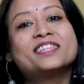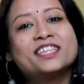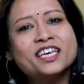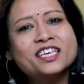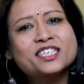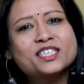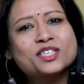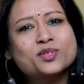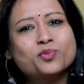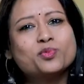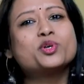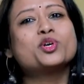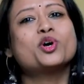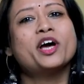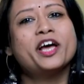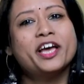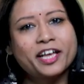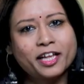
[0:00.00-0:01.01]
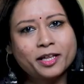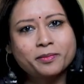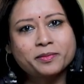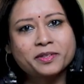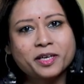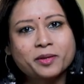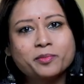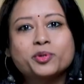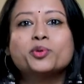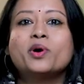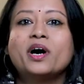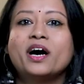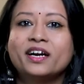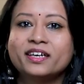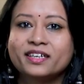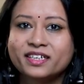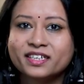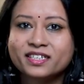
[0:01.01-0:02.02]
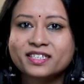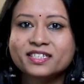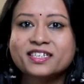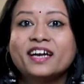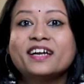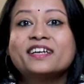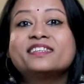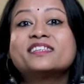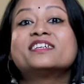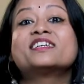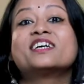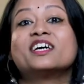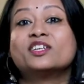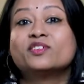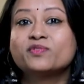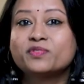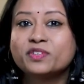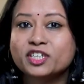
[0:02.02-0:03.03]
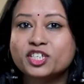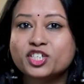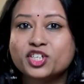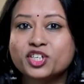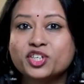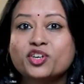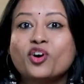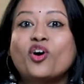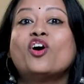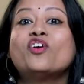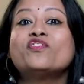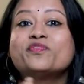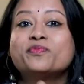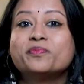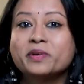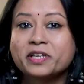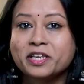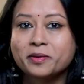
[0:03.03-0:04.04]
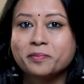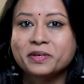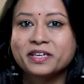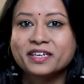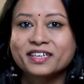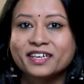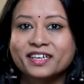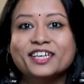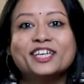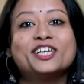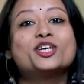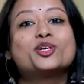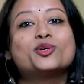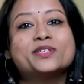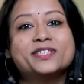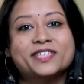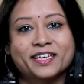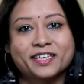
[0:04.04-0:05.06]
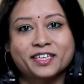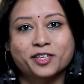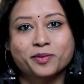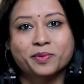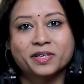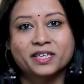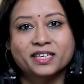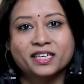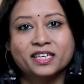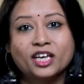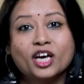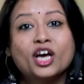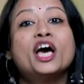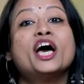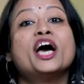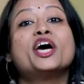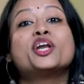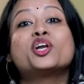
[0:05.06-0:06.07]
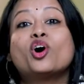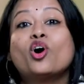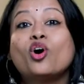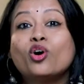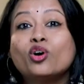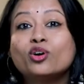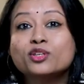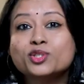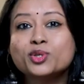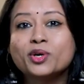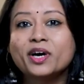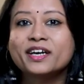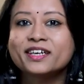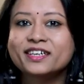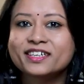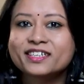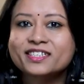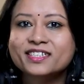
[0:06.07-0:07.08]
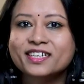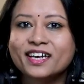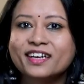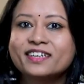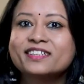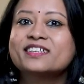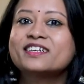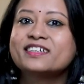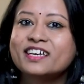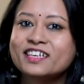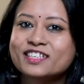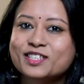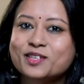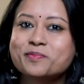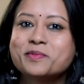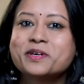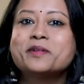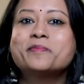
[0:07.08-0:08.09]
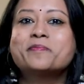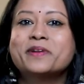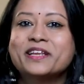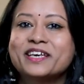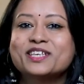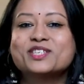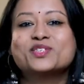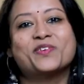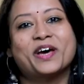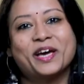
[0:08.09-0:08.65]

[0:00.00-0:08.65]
This would help them to understand the conversion of millimeter into centimeter and also understand the decimal place